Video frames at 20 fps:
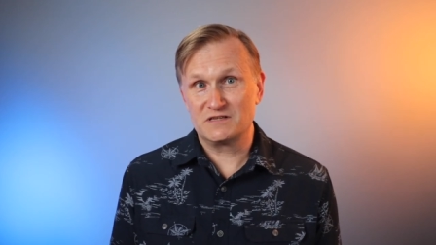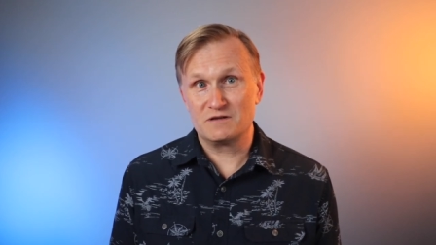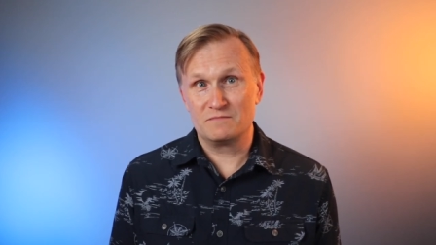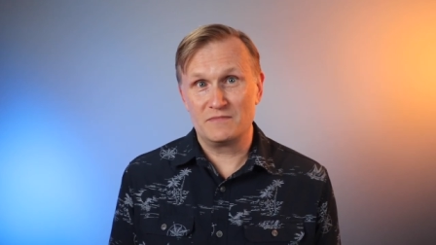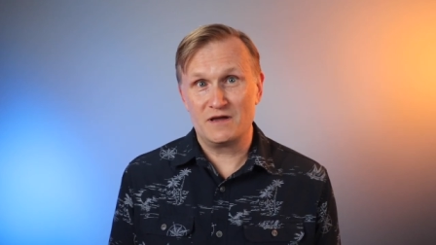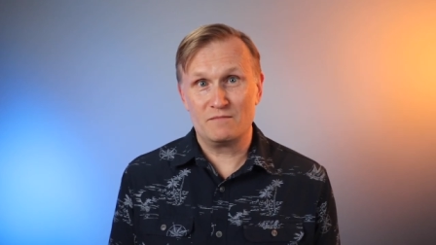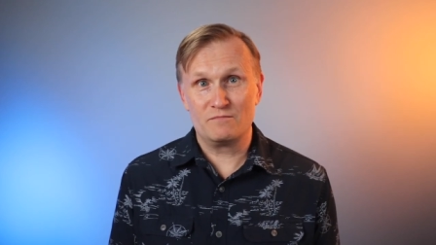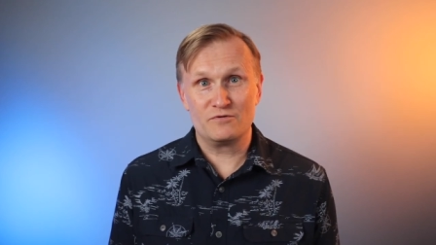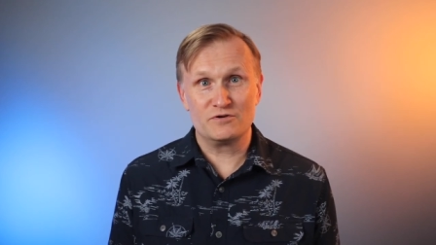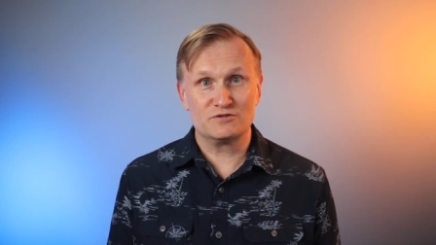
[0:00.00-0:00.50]
to
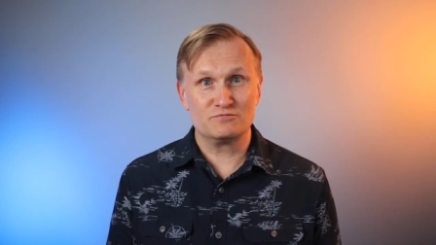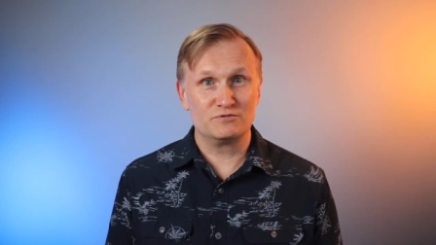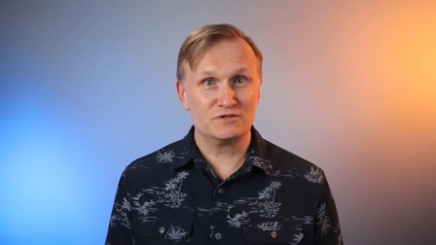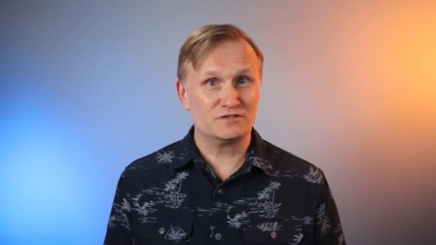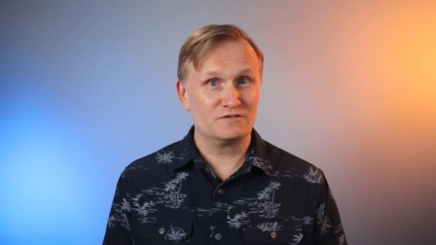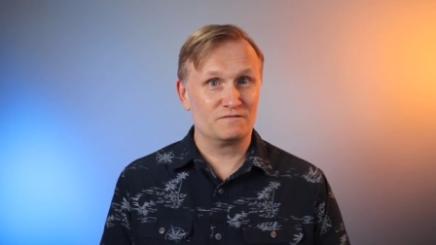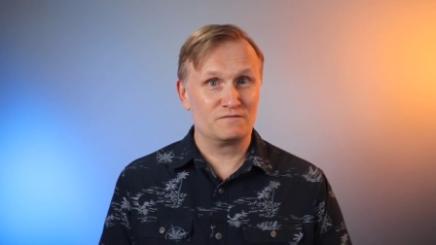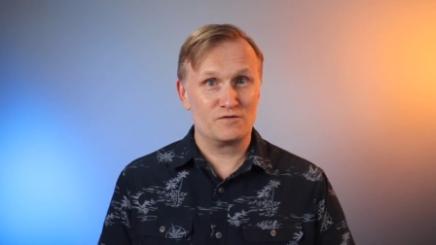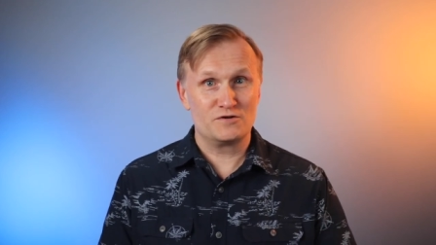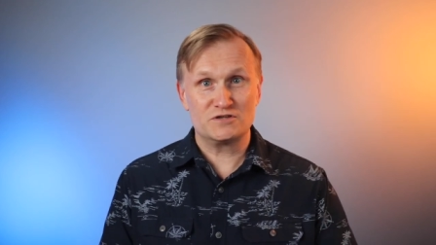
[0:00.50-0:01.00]
members with
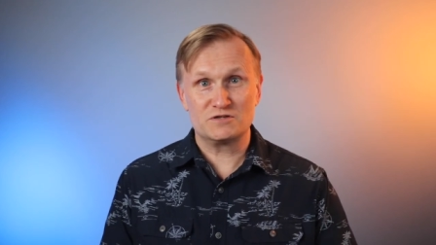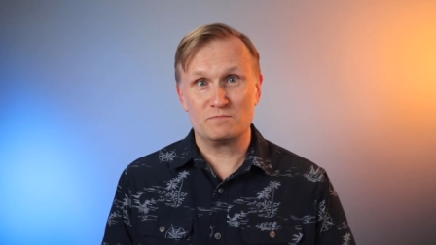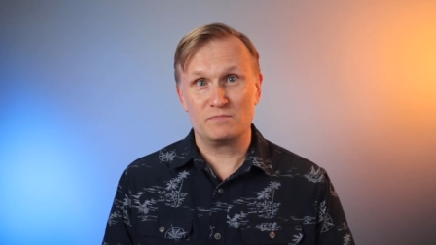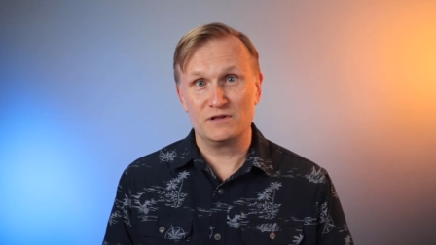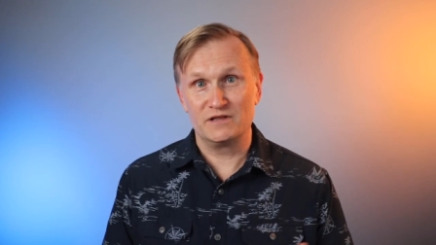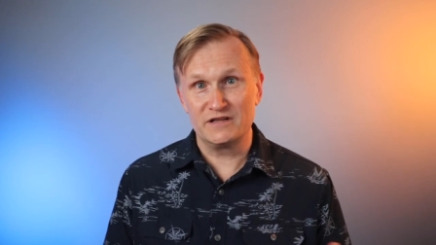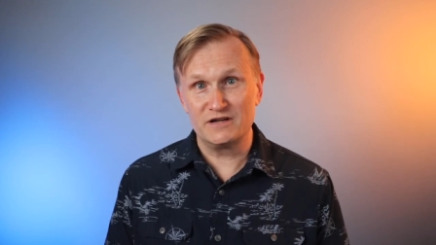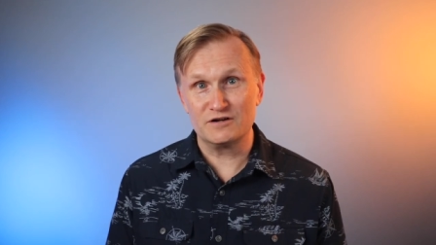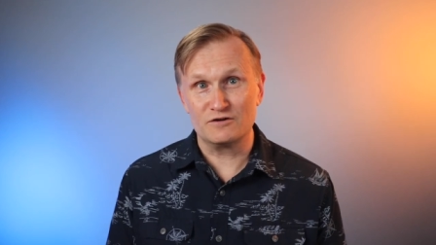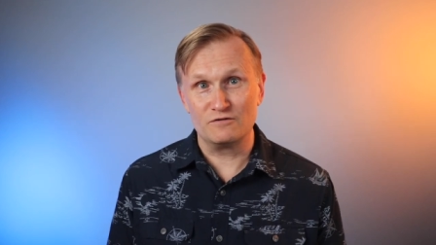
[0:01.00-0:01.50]
diverse
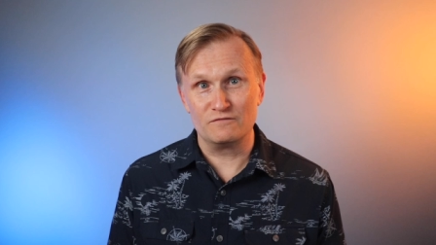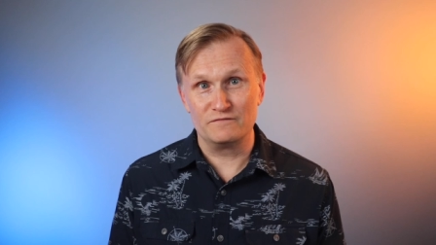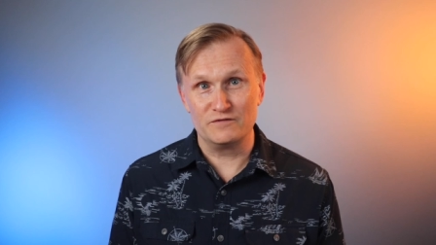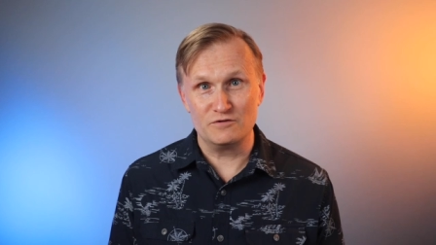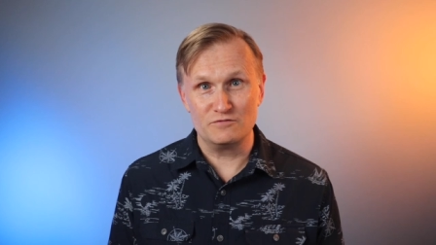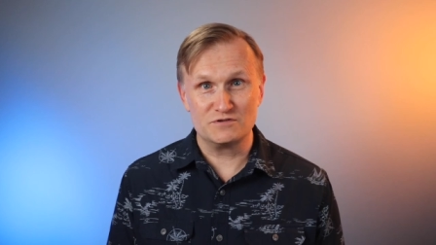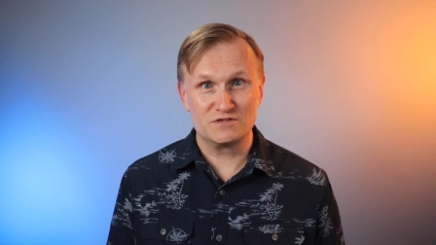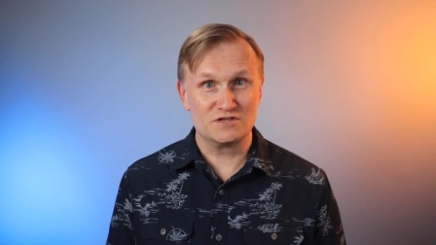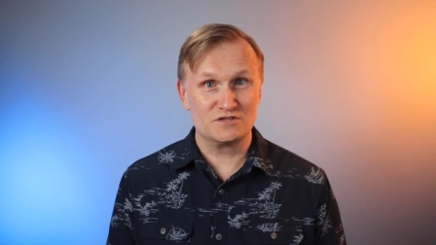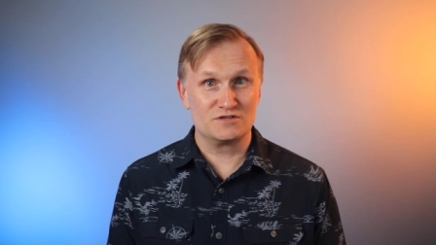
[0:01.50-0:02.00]
political
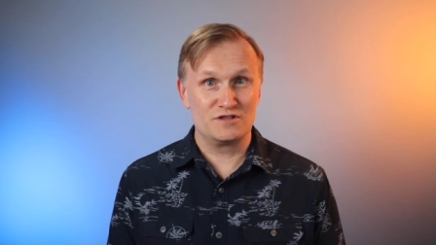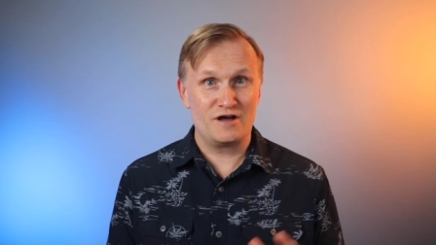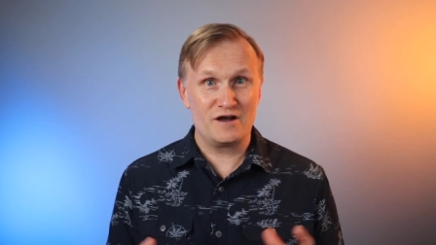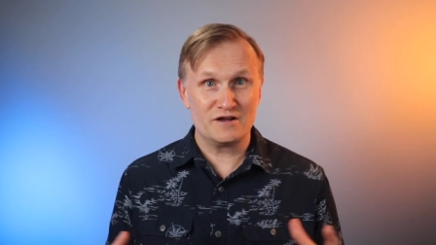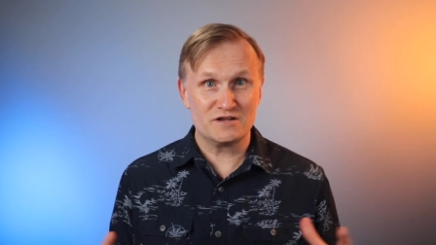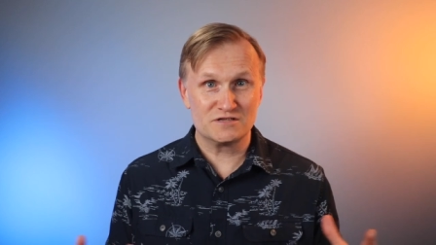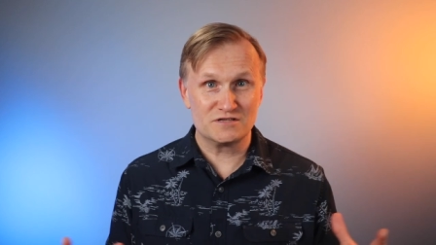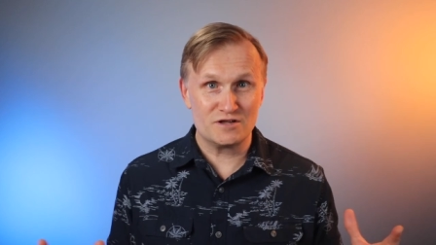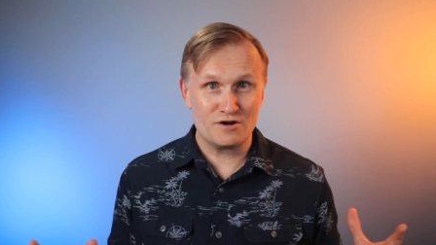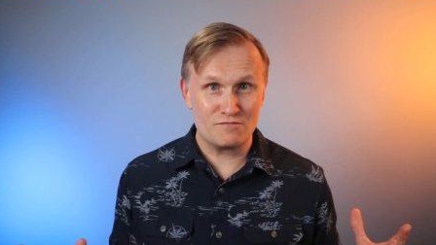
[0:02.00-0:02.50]
views as
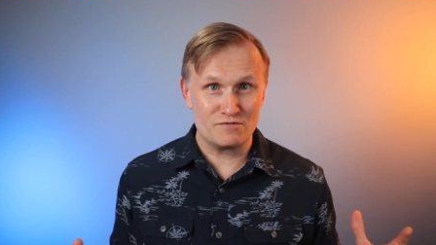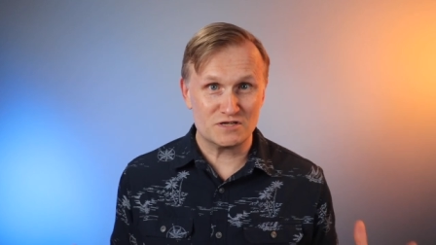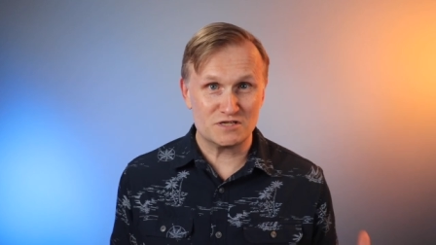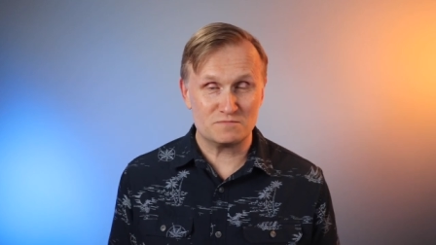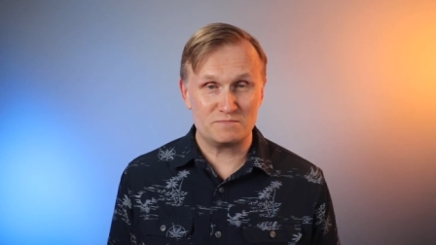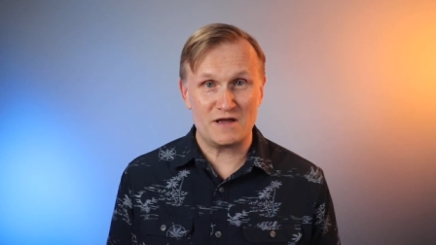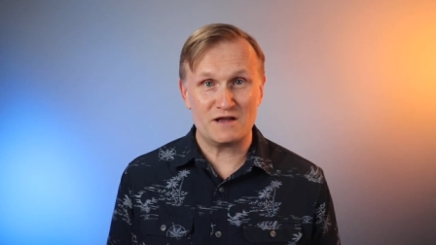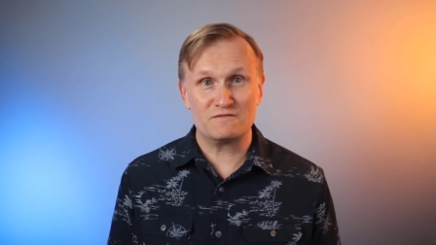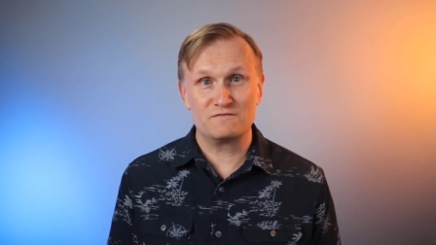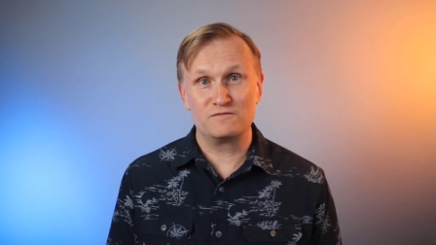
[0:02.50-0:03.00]
long as they're
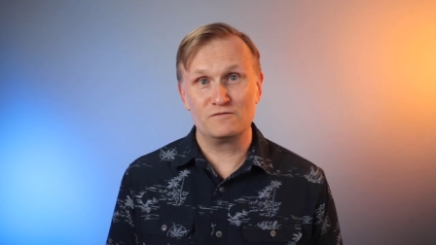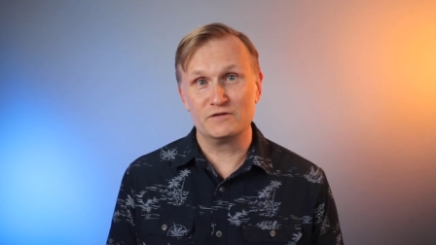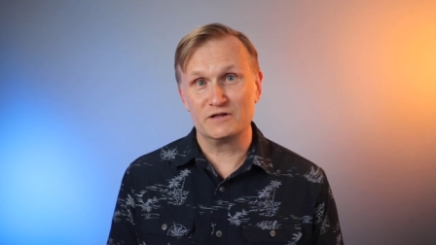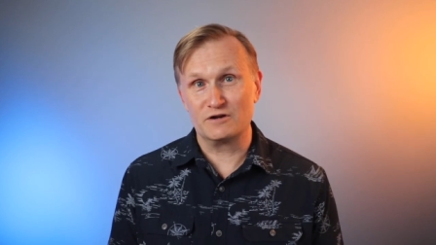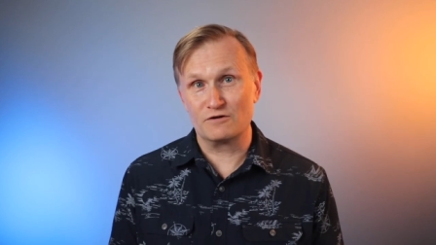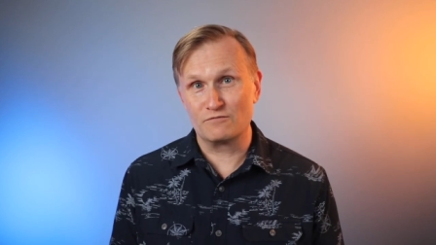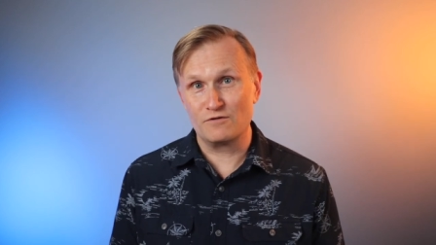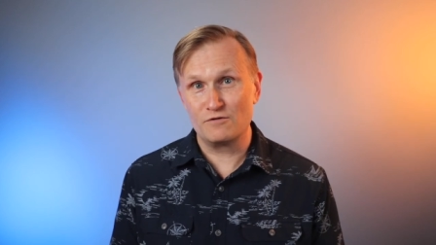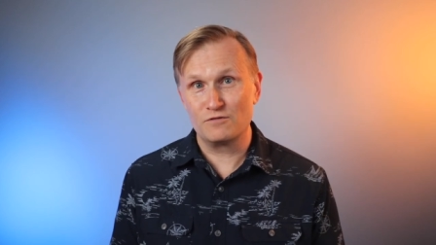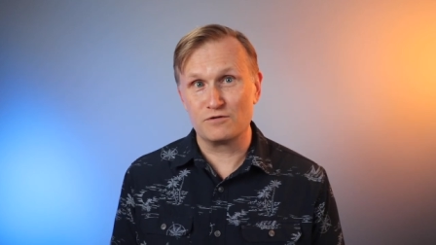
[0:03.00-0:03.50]
respectful
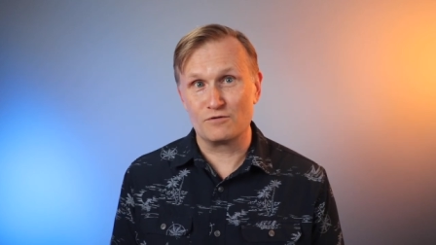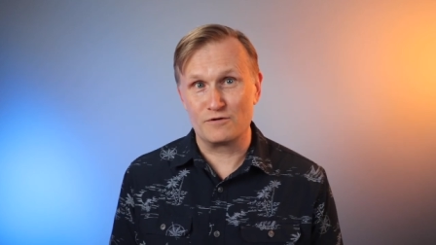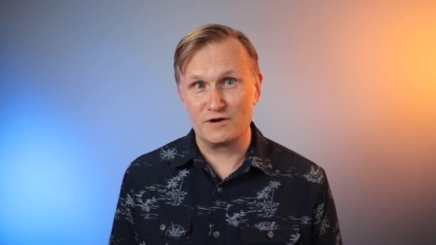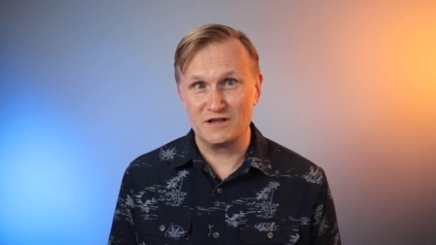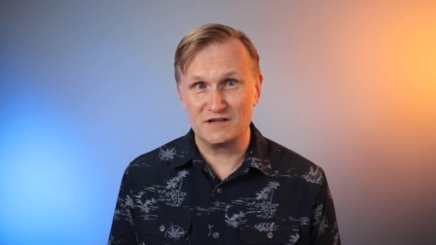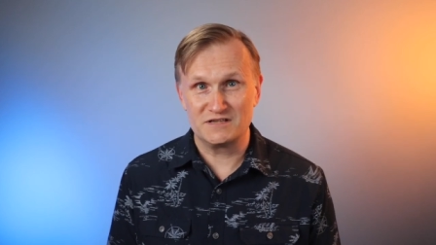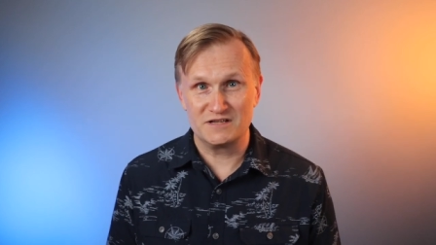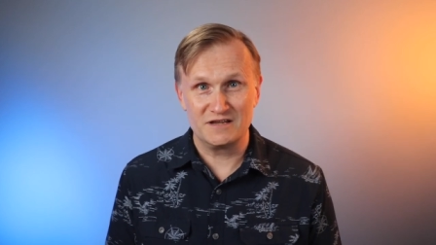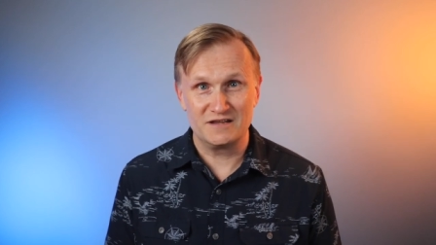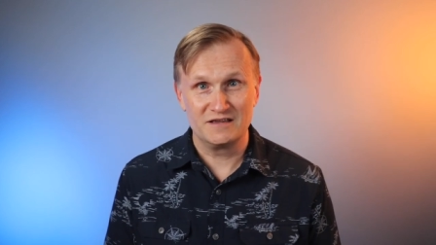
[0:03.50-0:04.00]
and
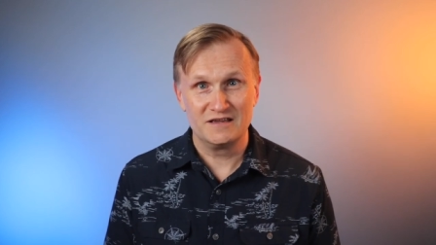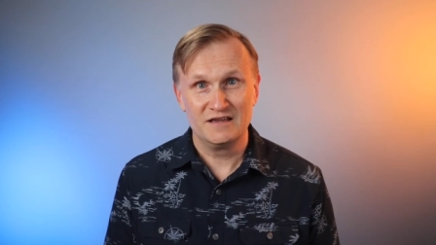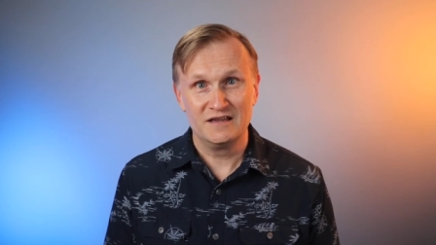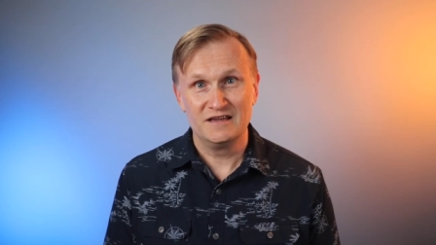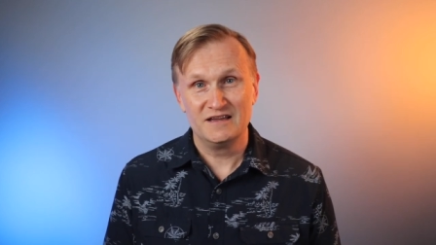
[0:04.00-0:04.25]
growth-oriented.